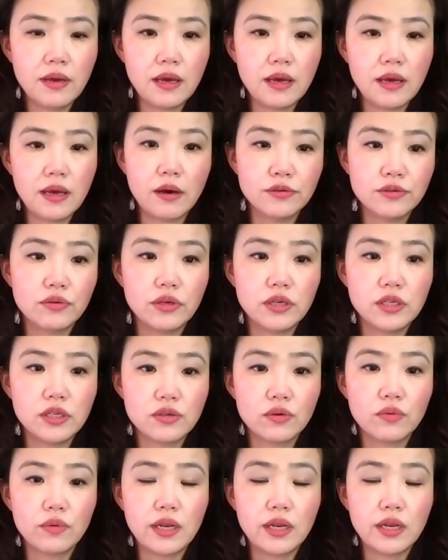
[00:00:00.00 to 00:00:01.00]
and also
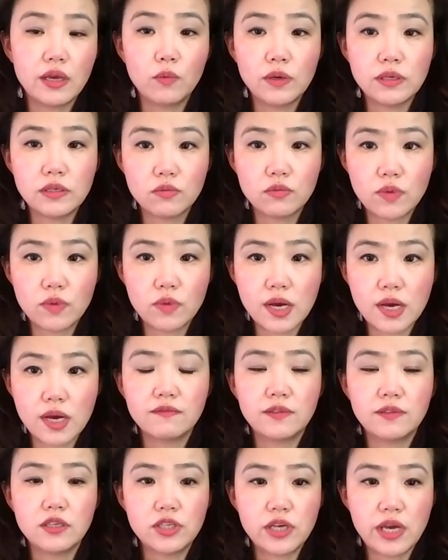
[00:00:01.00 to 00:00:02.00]
integrate the rest of the
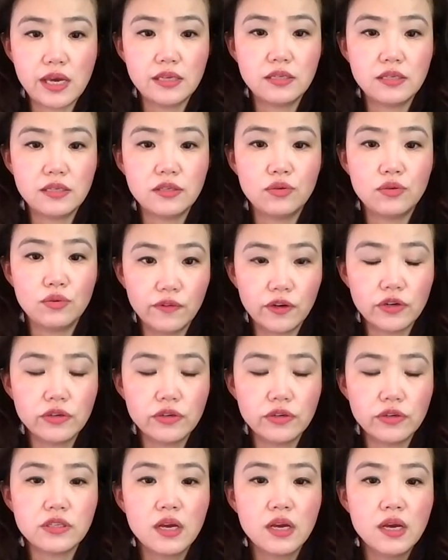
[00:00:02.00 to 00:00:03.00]
Chase
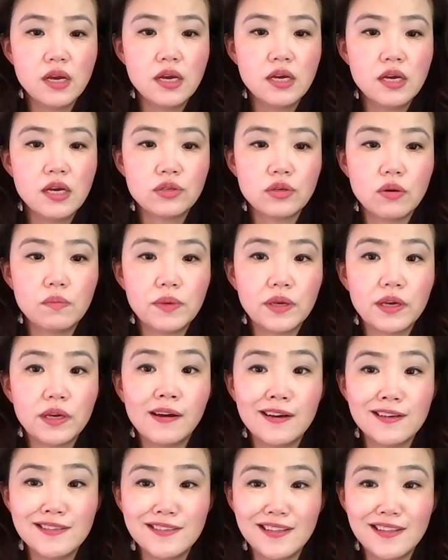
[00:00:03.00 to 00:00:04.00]
universe. So
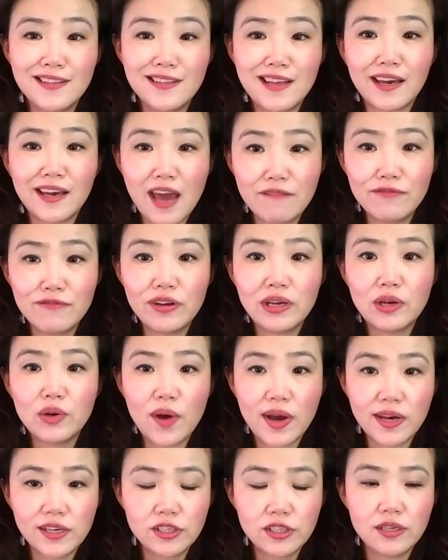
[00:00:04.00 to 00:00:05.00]
because like every
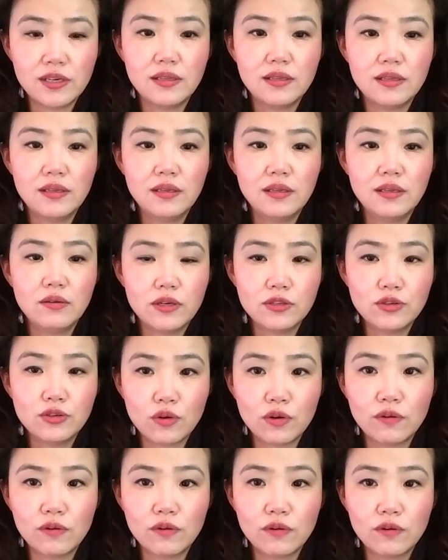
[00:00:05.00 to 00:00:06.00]
question or
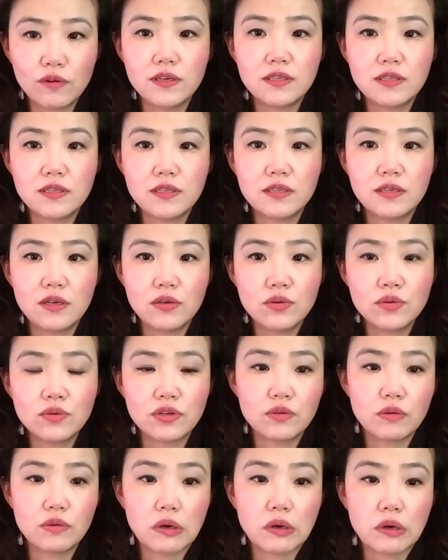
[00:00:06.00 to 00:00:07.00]
service the user
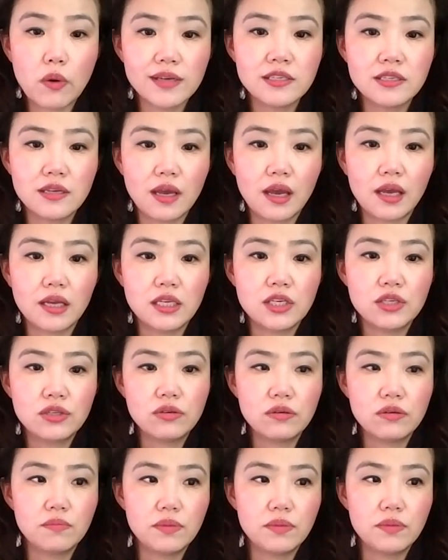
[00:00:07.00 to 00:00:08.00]
is requesting need
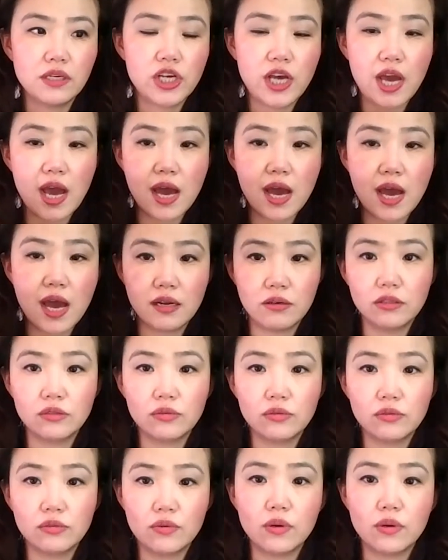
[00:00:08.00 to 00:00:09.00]
to be channeled
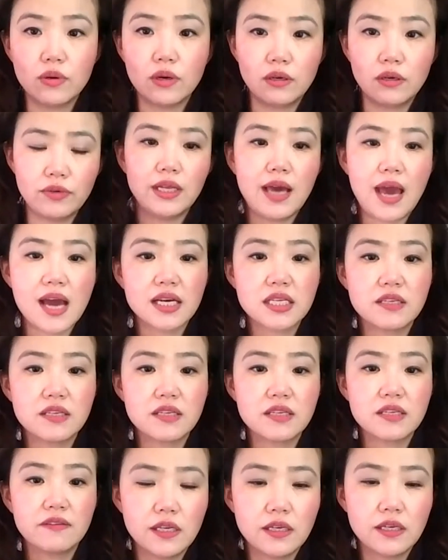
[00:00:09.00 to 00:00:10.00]
or really
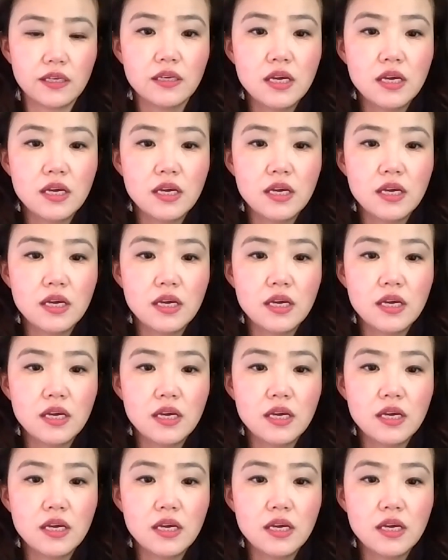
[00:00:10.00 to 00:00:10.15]
activated